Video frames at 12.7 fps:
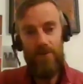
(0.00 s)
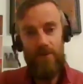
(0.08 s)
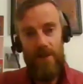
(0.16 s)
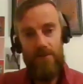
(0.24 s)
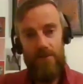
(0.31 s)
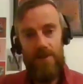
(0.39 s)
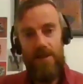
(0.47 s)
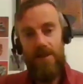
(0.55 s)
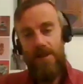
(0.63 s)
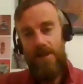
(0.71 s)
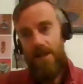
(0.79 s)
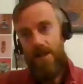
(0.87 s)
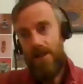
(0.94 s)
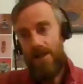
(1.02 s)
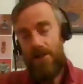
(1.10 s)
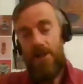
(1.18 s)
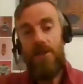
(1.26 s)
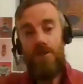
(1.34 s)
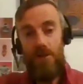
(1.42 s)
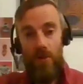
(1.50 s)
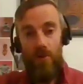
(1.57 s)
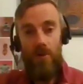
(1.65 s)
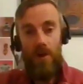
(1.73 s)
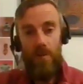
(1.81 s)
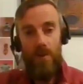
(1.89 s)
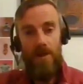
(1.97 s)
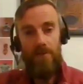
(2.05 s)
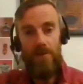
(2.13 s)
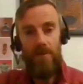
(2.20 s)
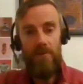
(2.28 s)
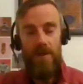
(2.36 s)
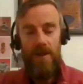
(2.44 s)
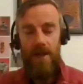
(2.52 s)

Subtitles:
housing continue to go away from them.